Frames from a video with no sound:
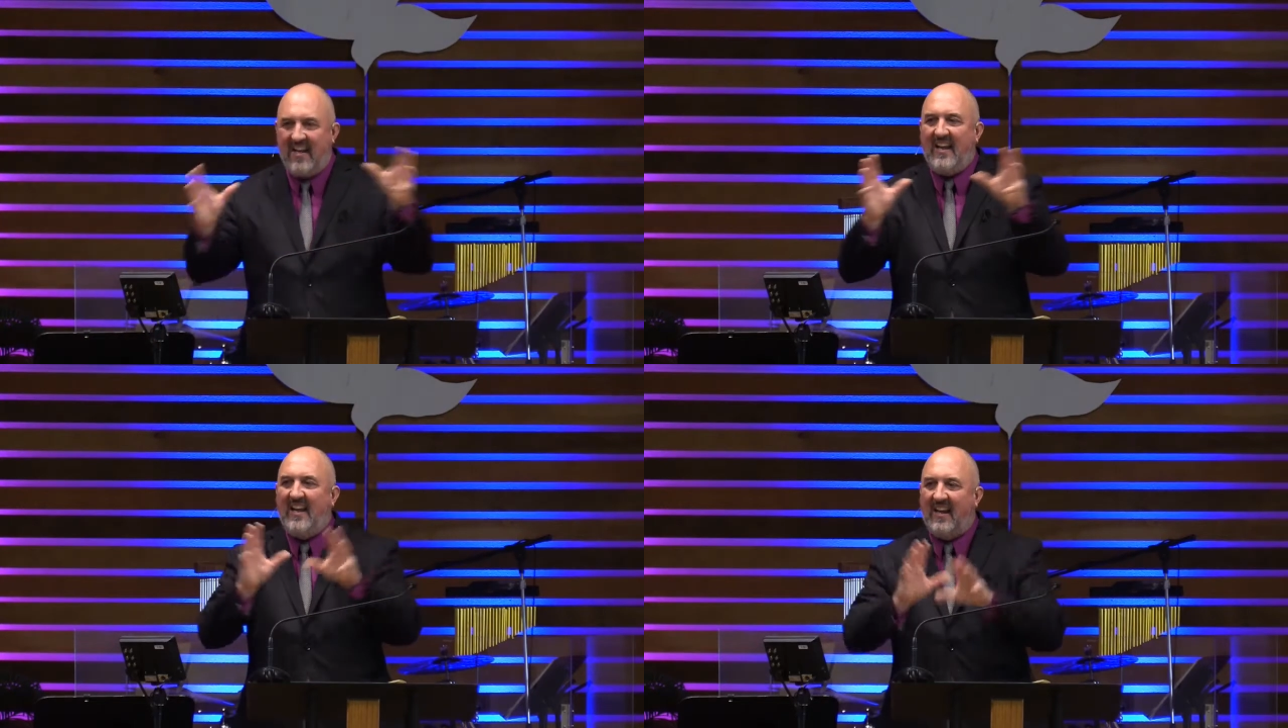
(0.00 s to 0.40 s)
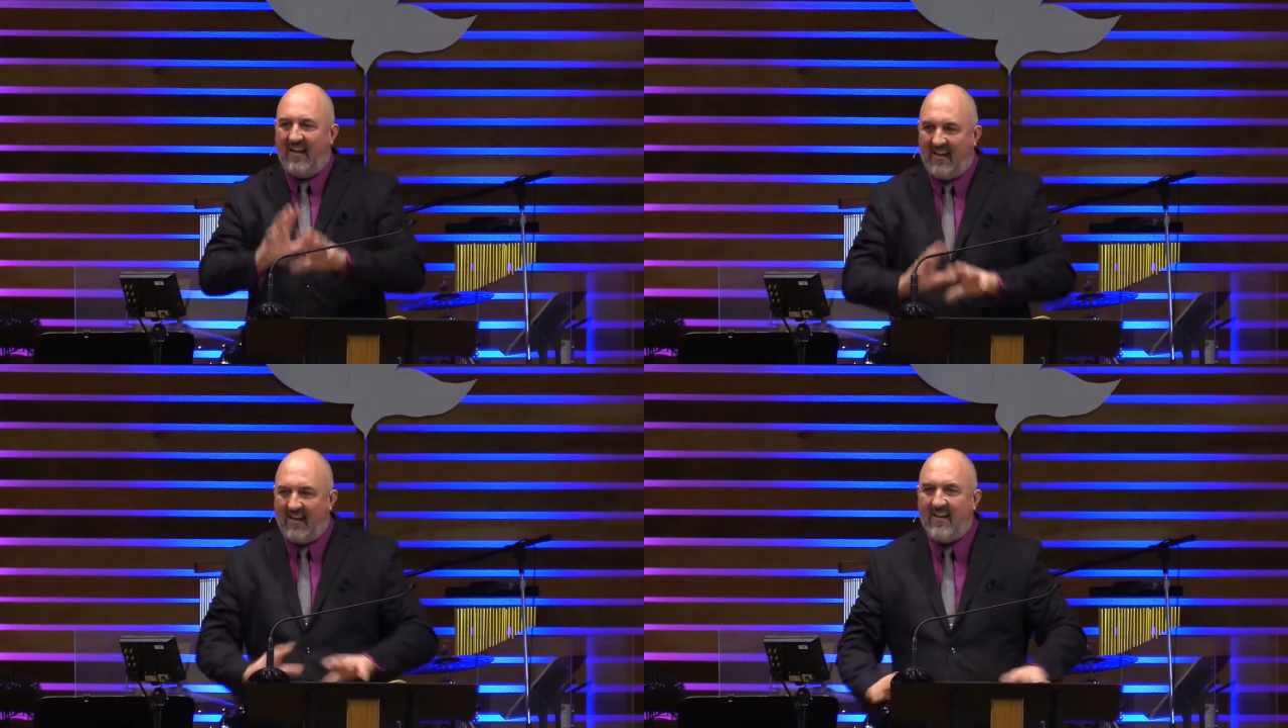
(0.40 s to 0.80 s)

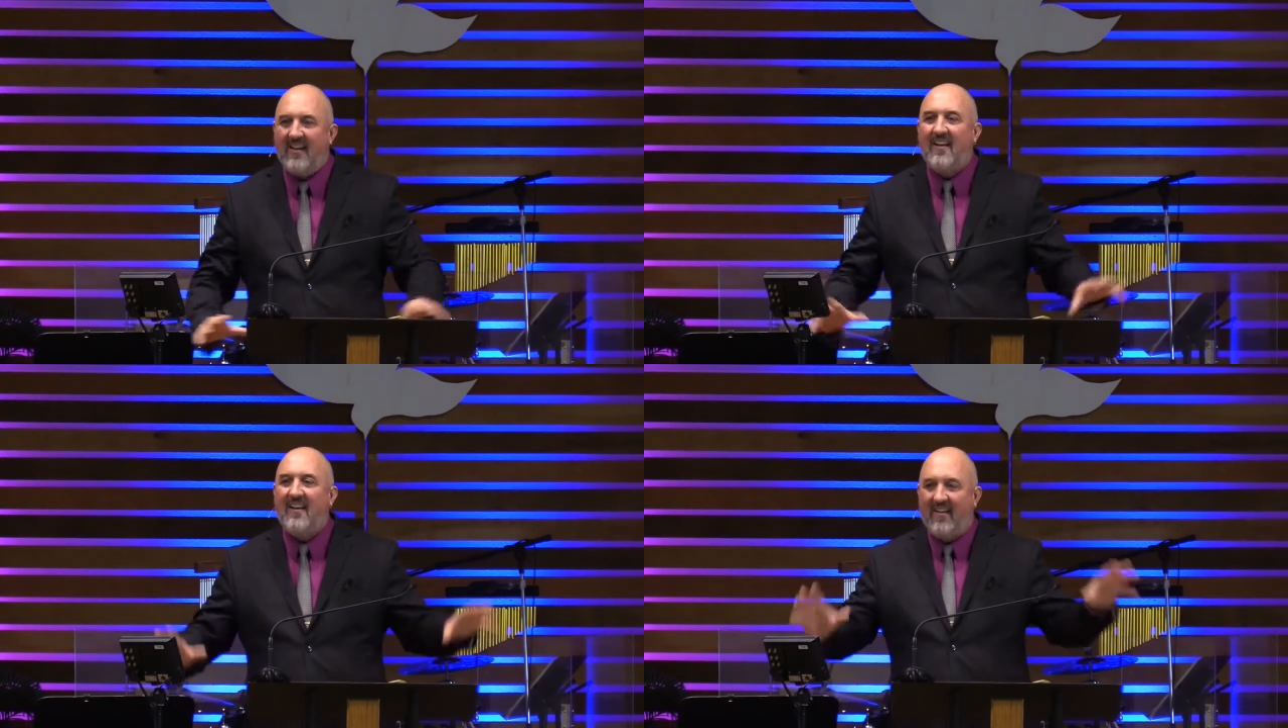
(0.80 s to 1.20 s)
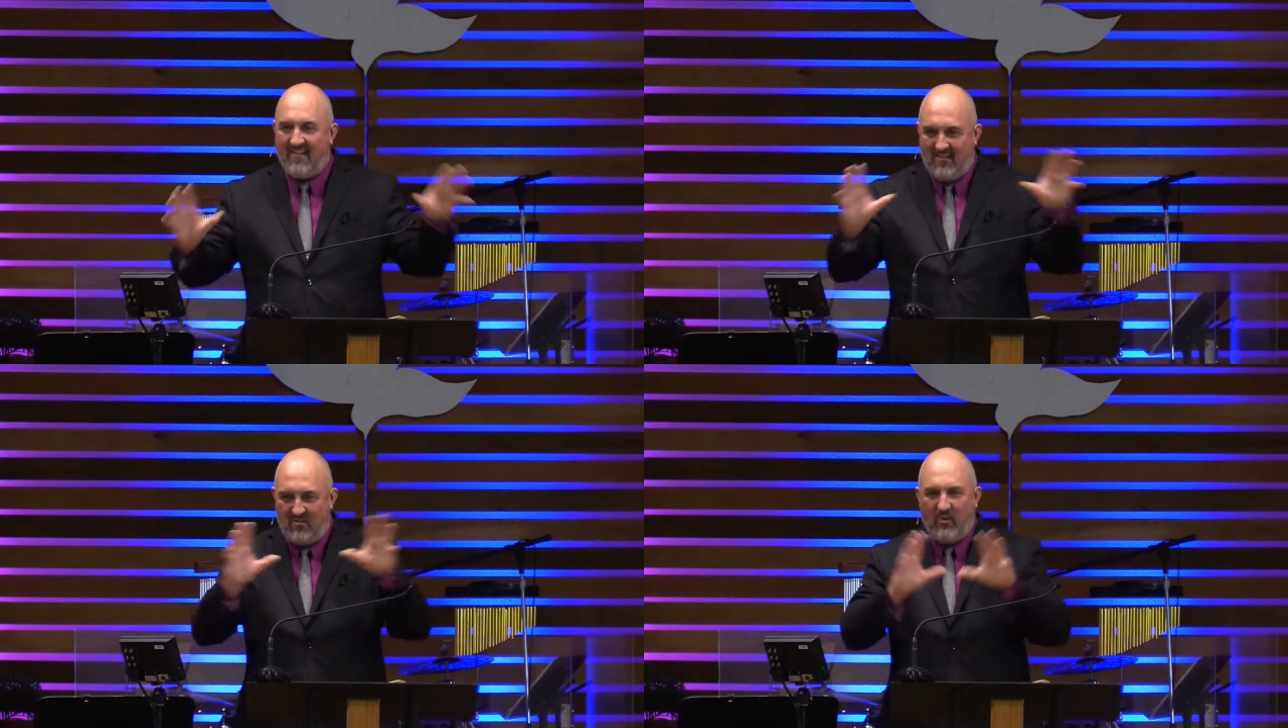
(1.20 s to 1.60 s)

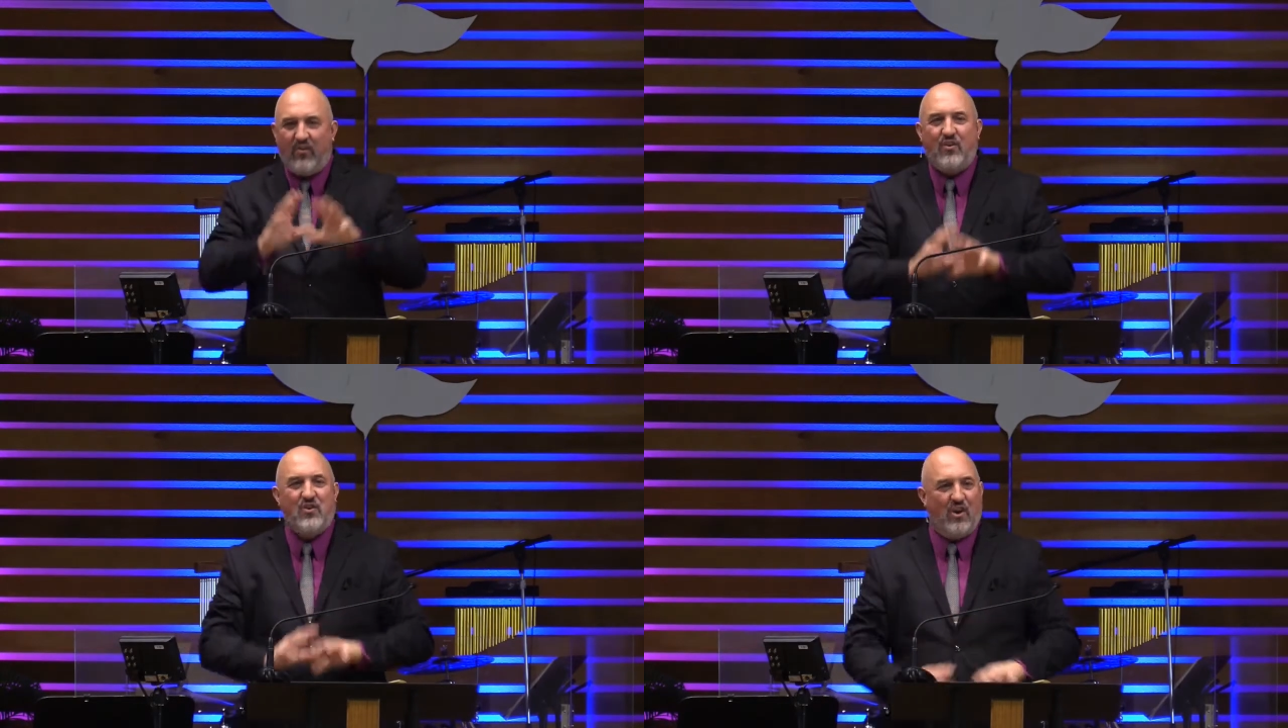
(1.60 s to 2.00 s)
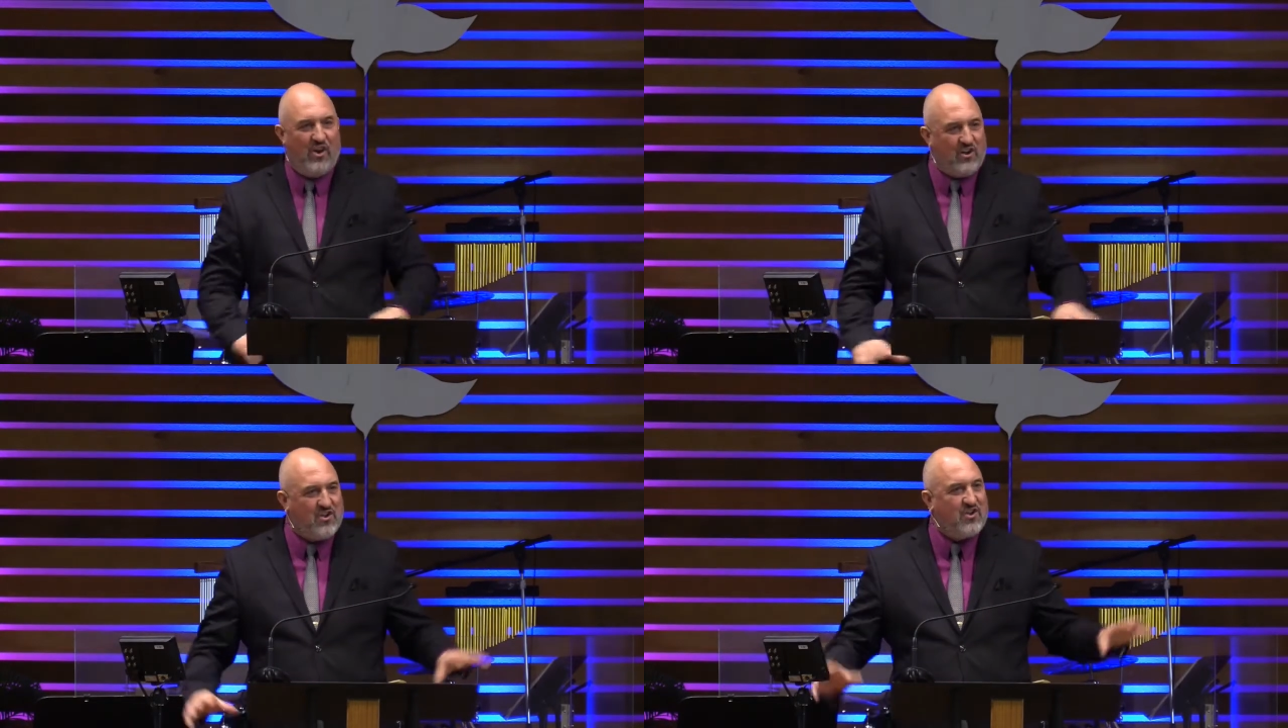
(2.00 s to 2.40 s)
in with the
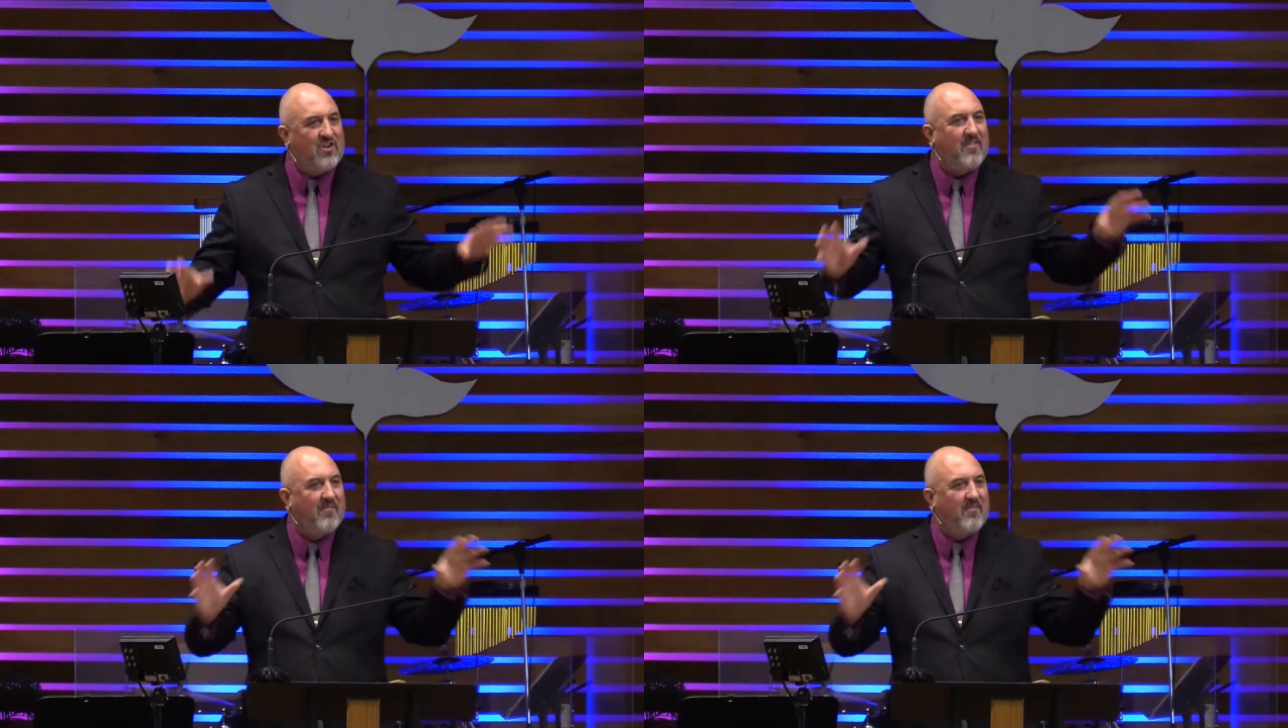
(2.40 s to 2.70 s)
church.